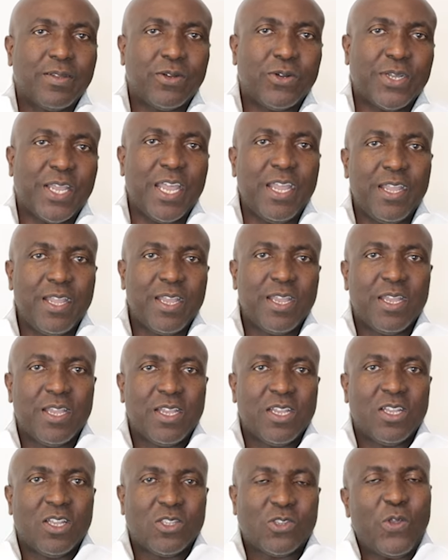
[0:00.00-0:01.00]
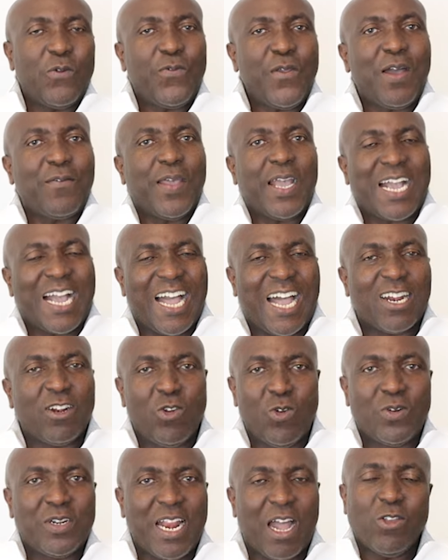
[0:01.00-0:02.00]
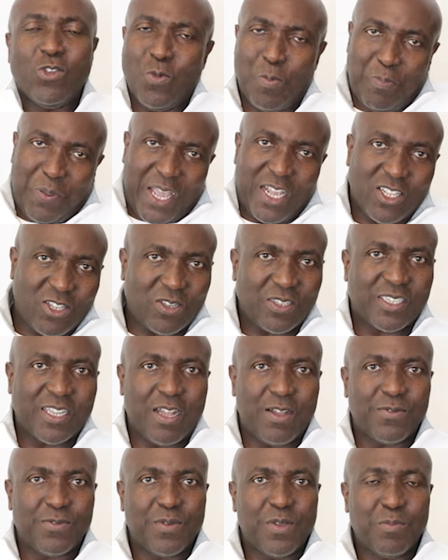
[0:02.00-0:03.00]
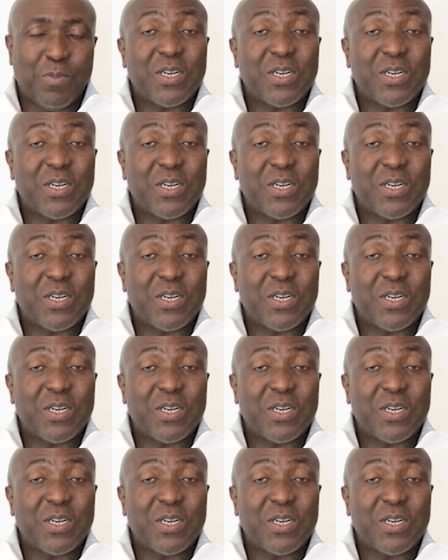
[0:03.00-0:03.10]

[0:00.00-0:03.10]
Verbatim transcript: Okay? So if you have a car loan now, you pay it yourself.